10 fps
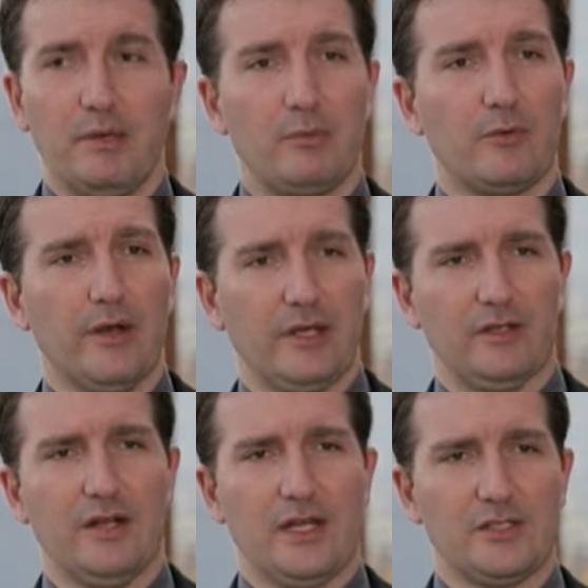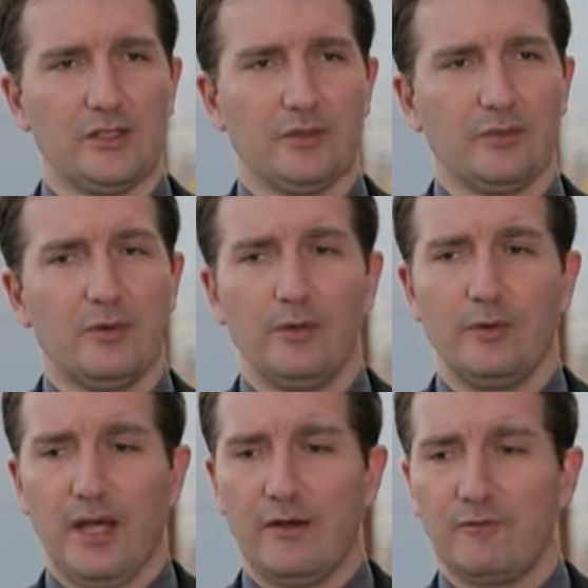and people recognize you,
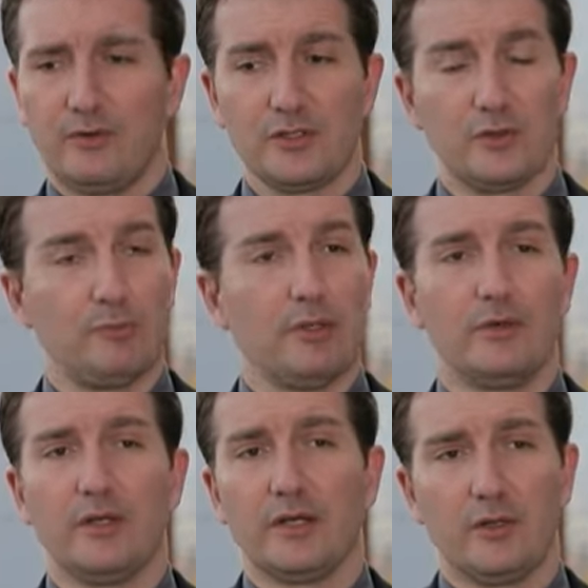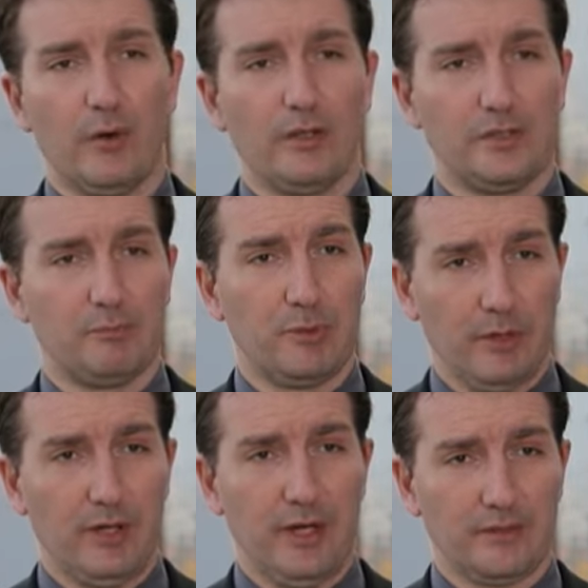we have first to build a quality
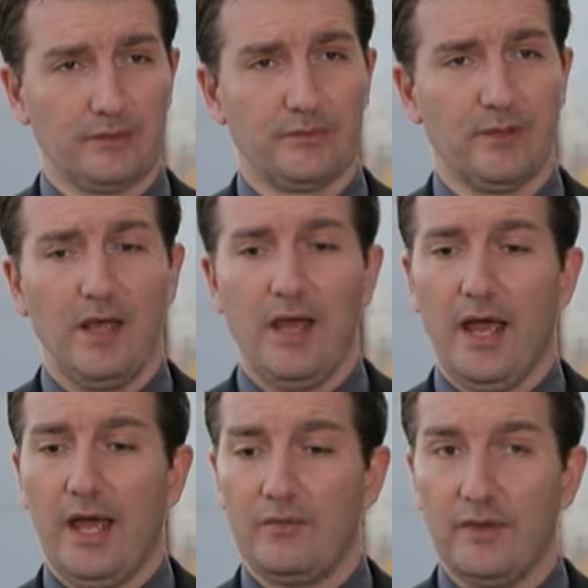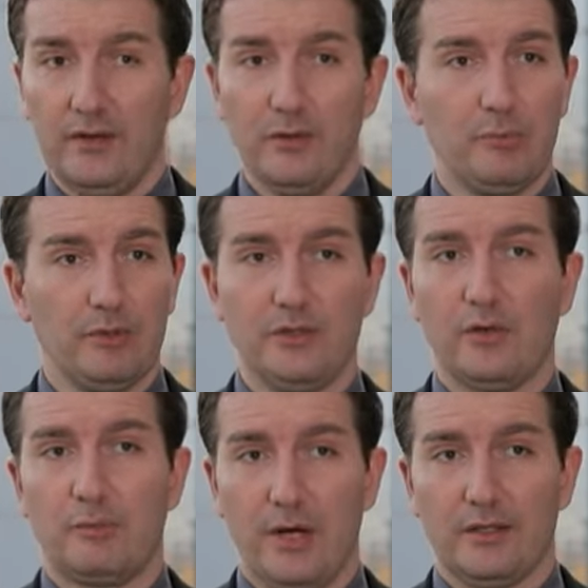product, and then you build your
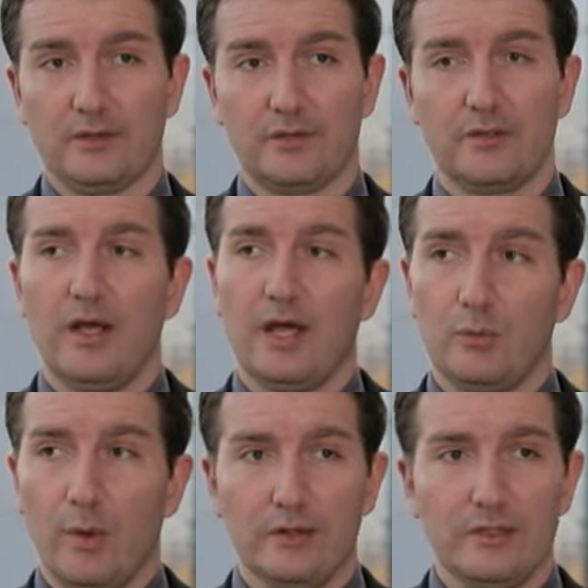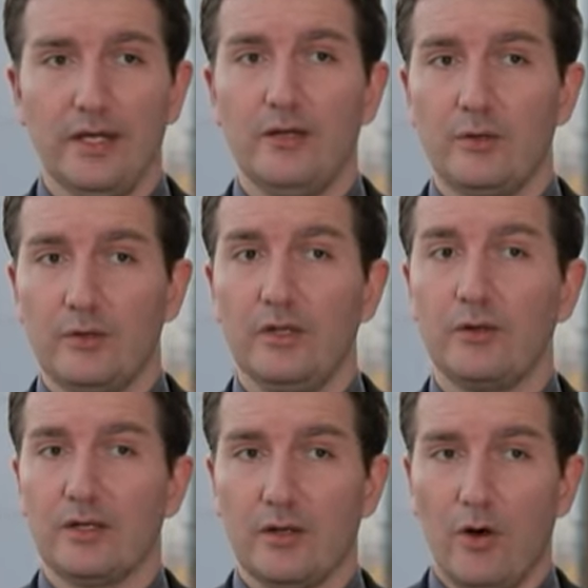brand. And one day you
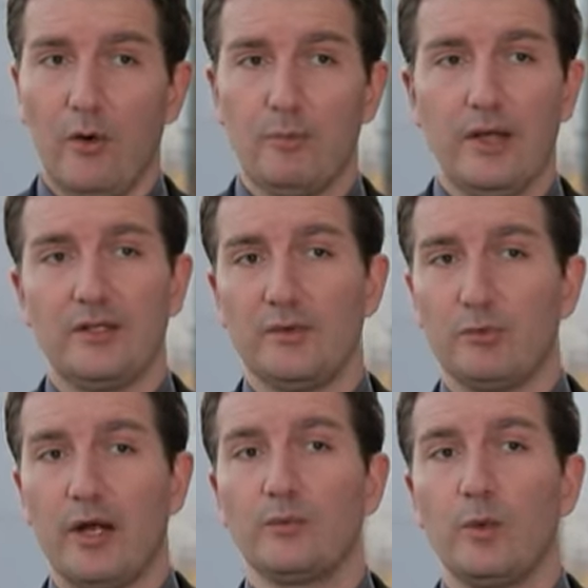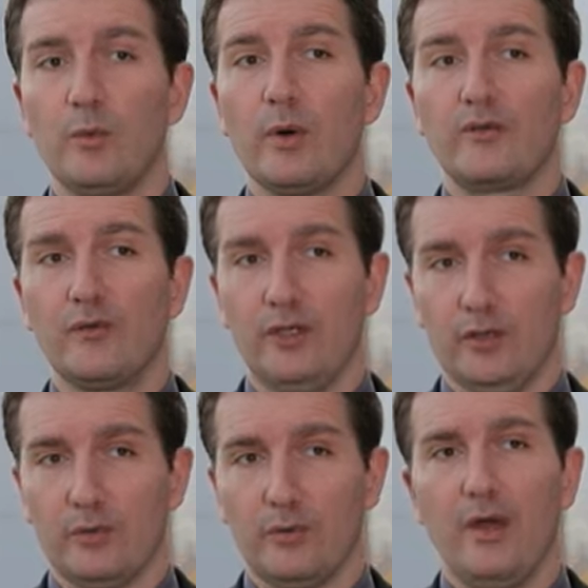can hope that the brand will work for
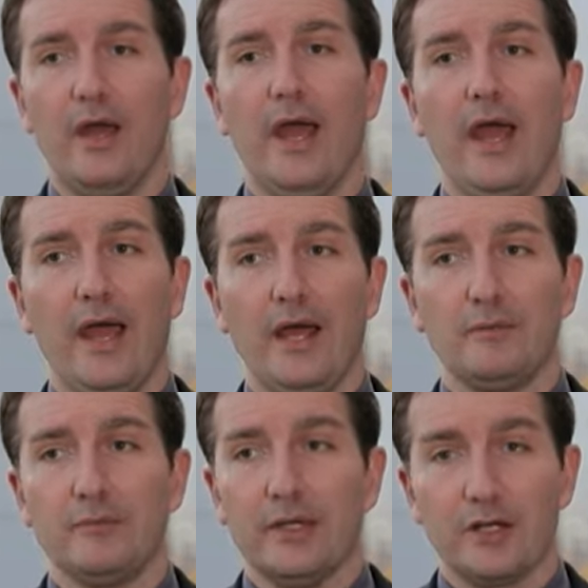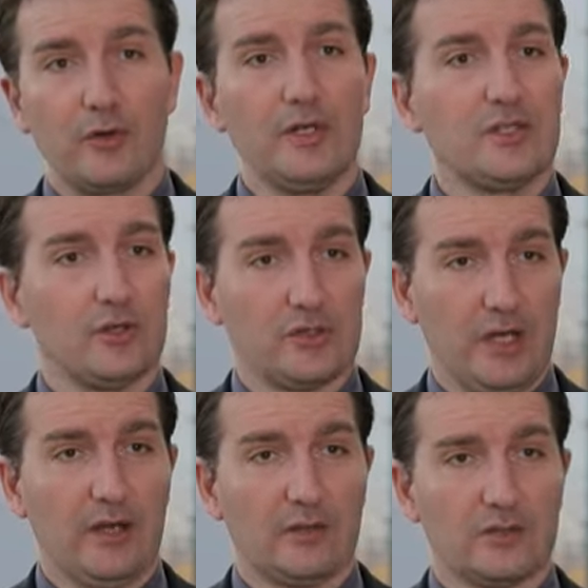you and increase your
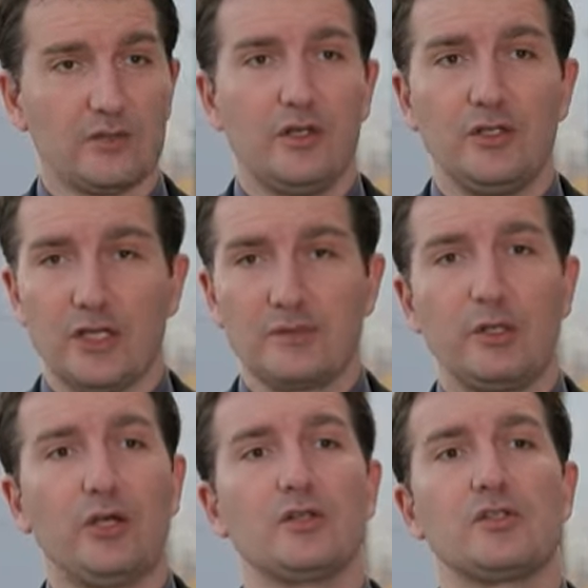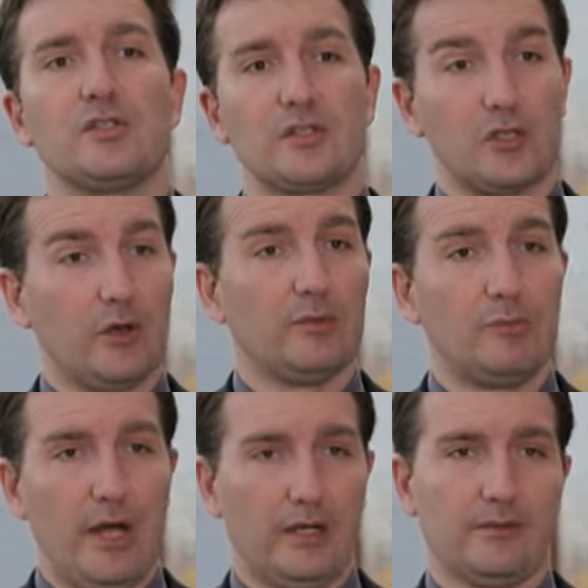sales just because it's a solid
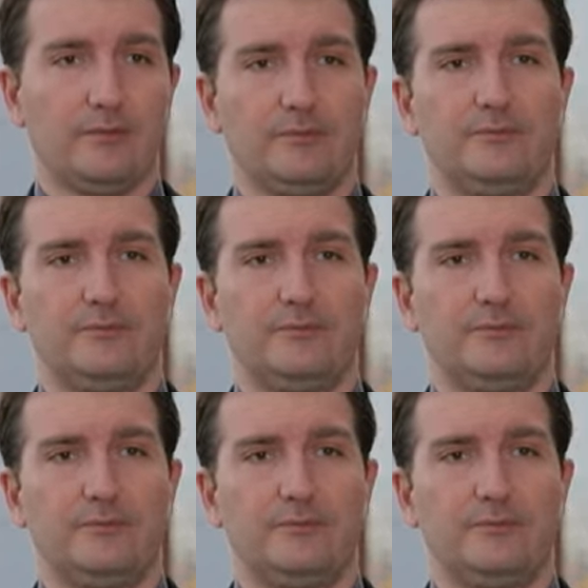brand.